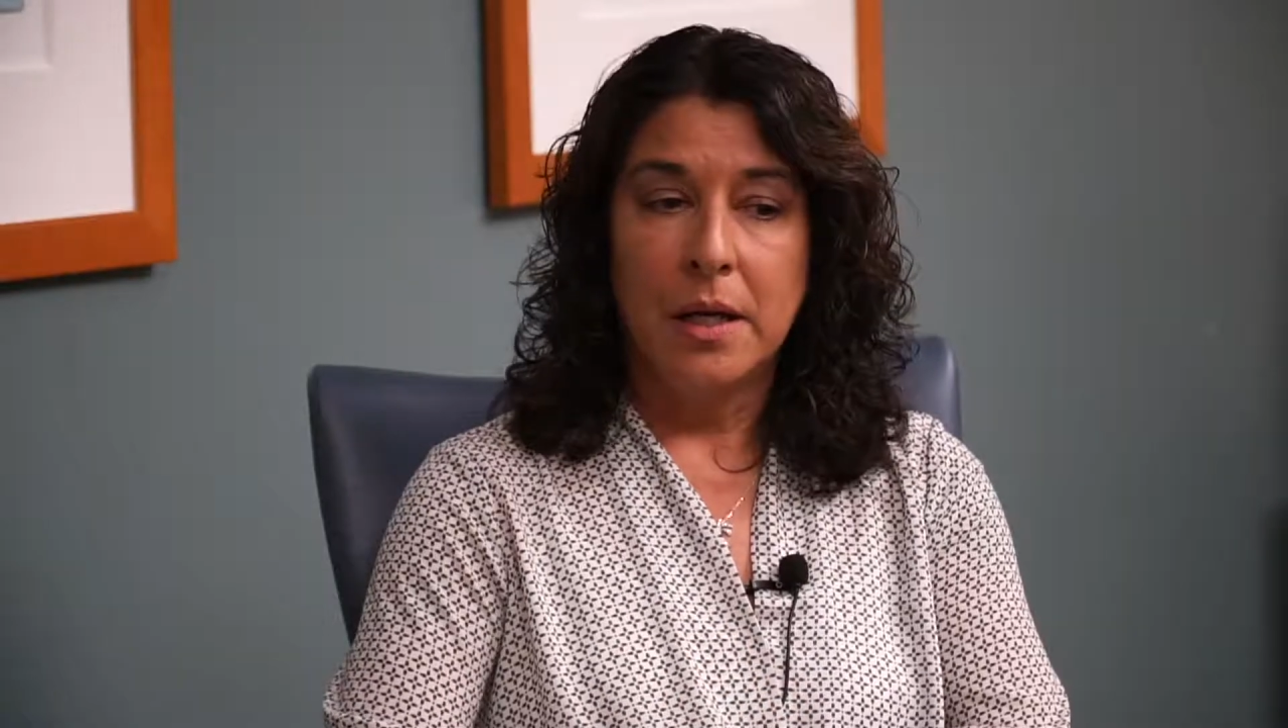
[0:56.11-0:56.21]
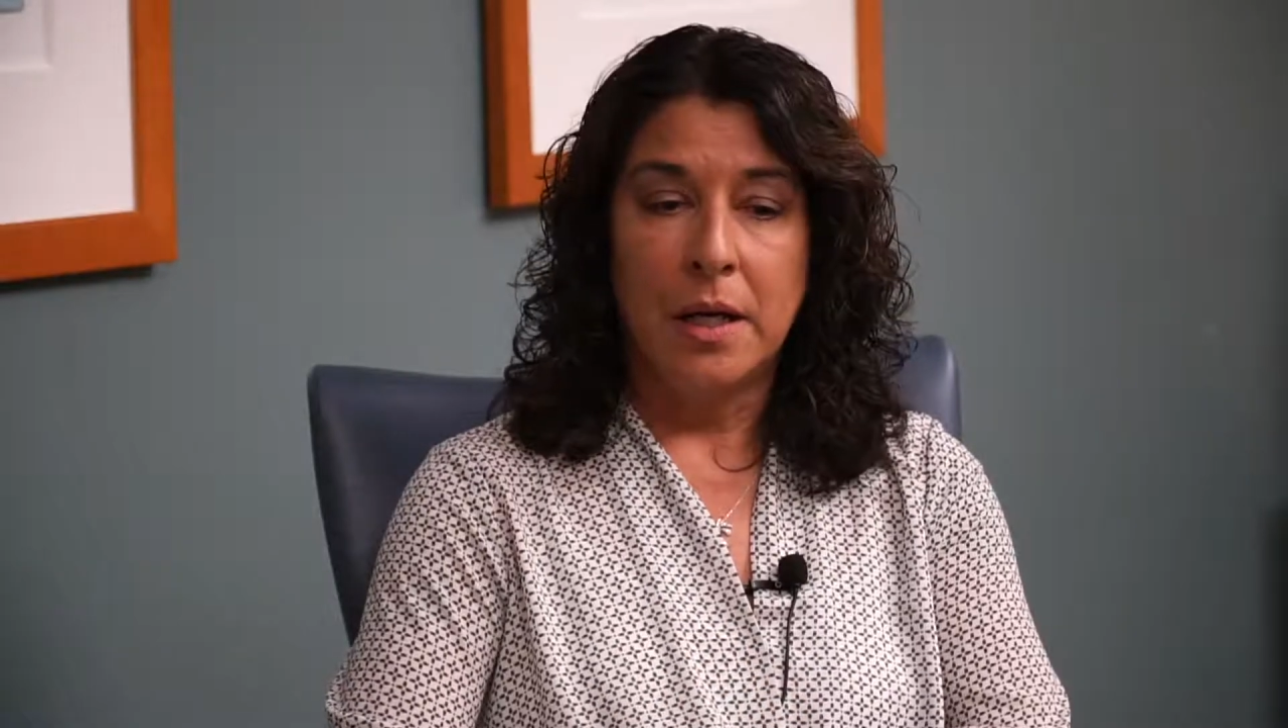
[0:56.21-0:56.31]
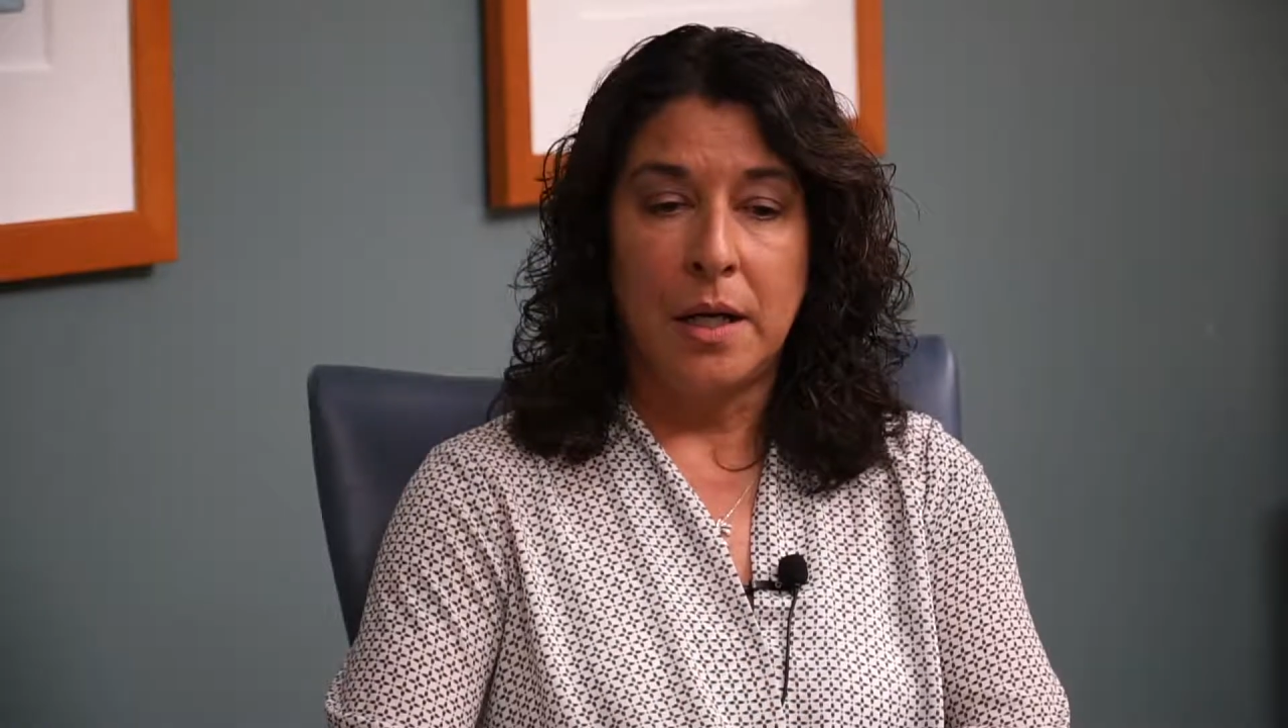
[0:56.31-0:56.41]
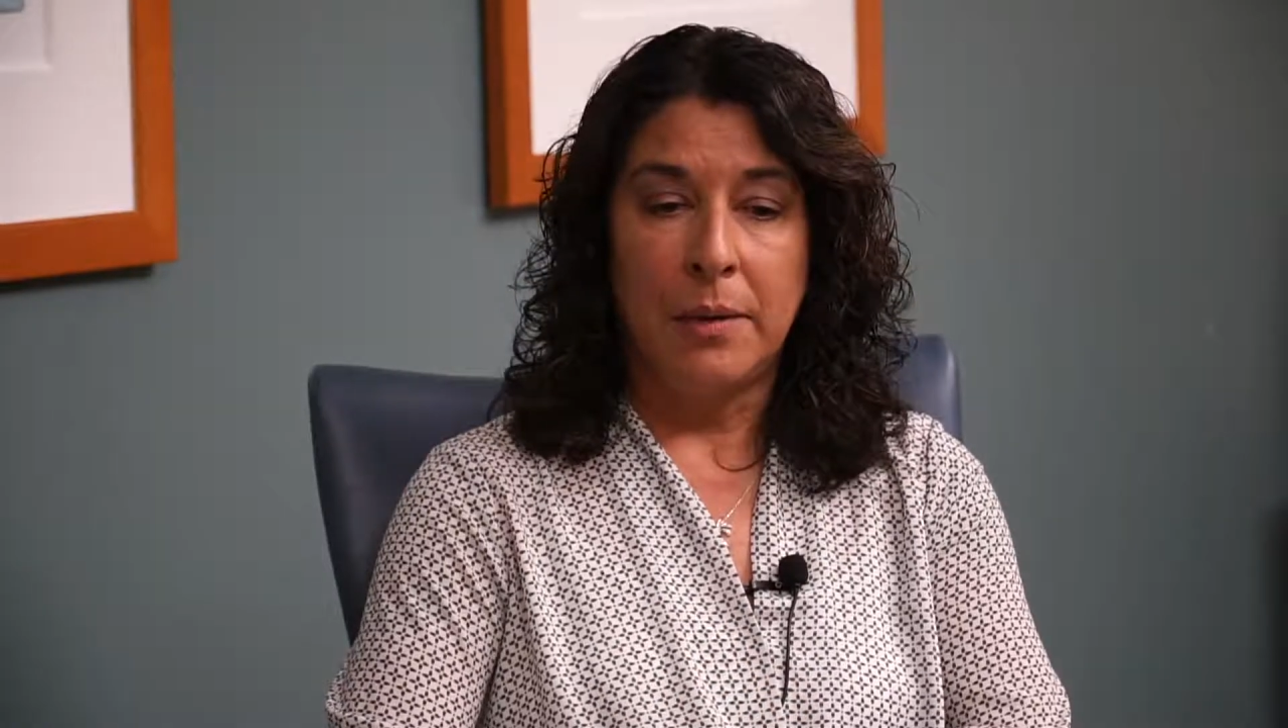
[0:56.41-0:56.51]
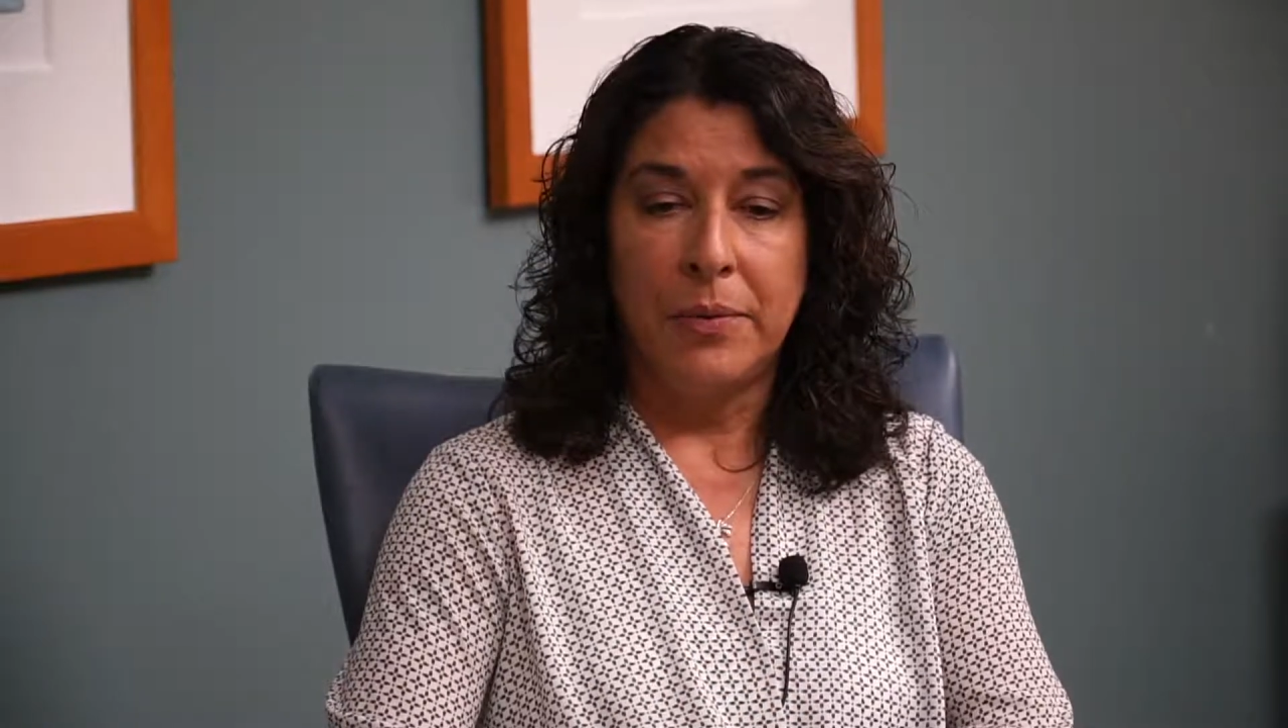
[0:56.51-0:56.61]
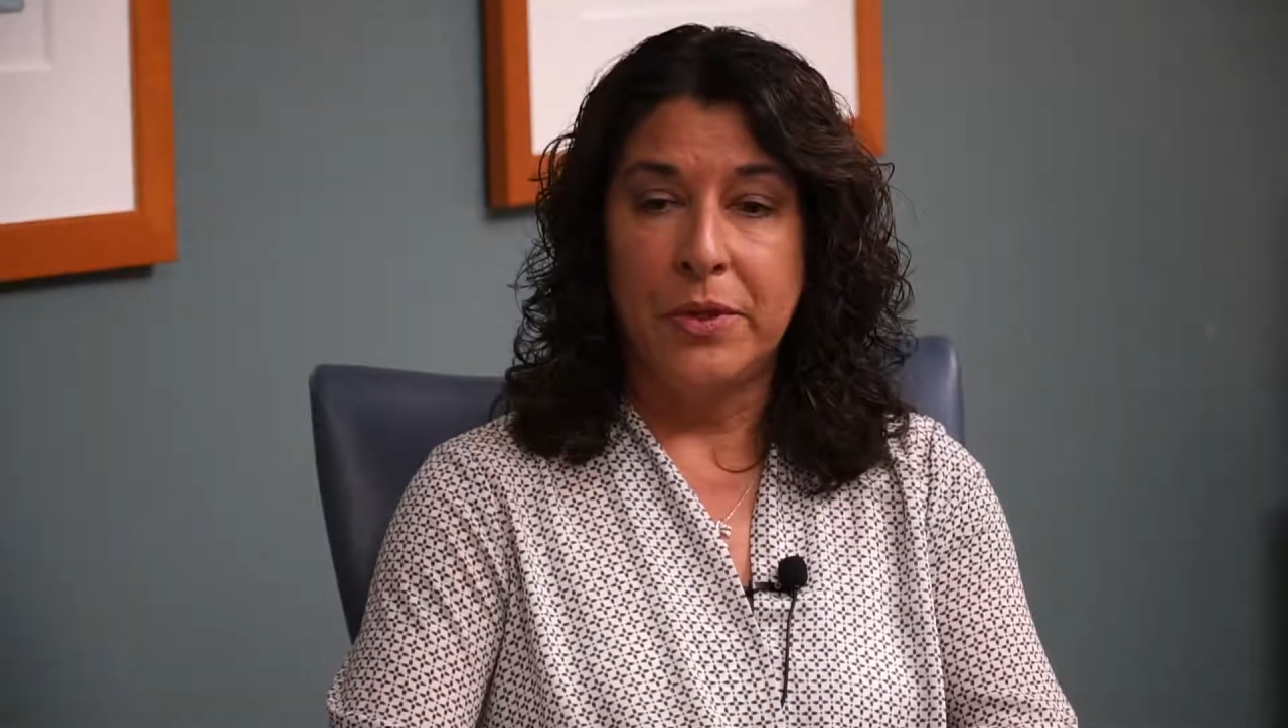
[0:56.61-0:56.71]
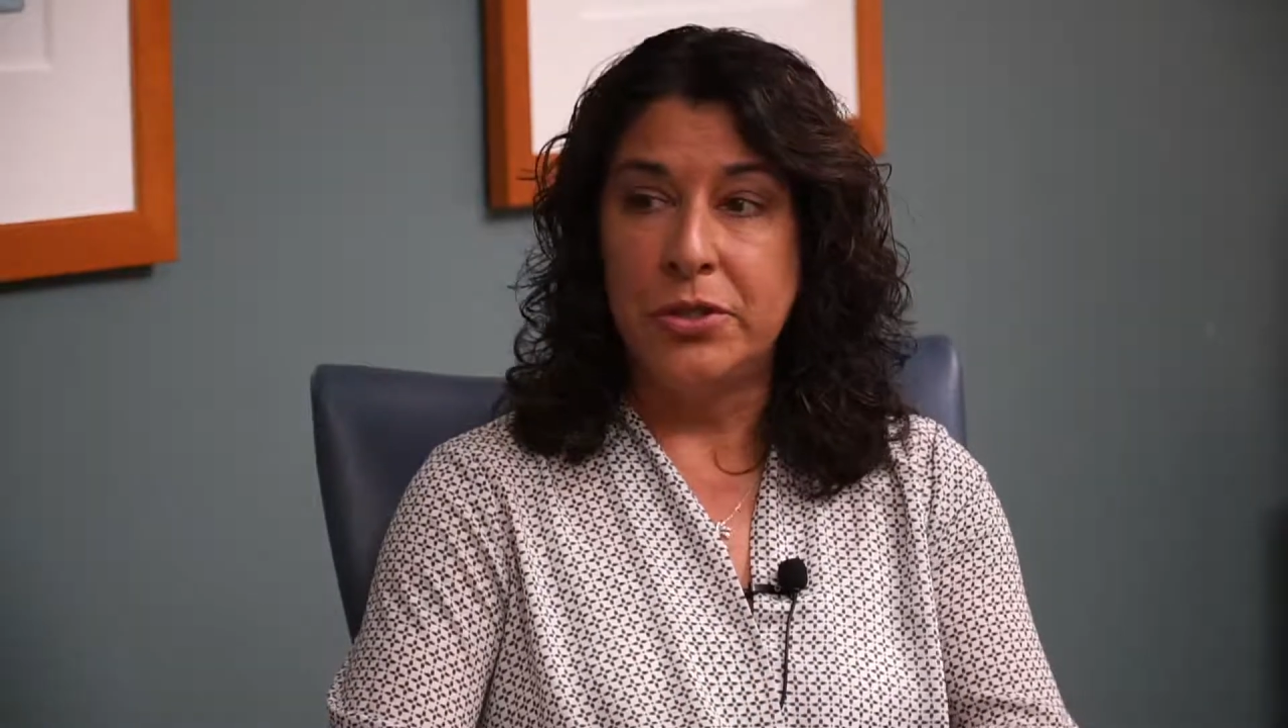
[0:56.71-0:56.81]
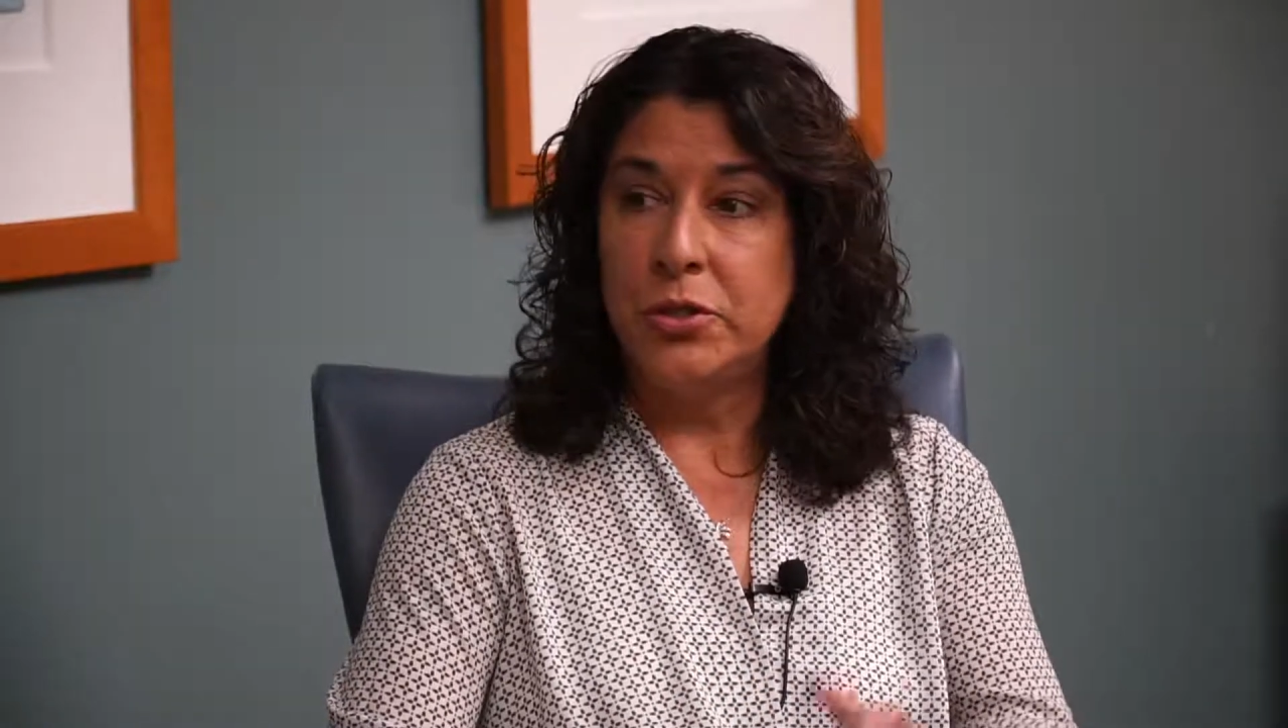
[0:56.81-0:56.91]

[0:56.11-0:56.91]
the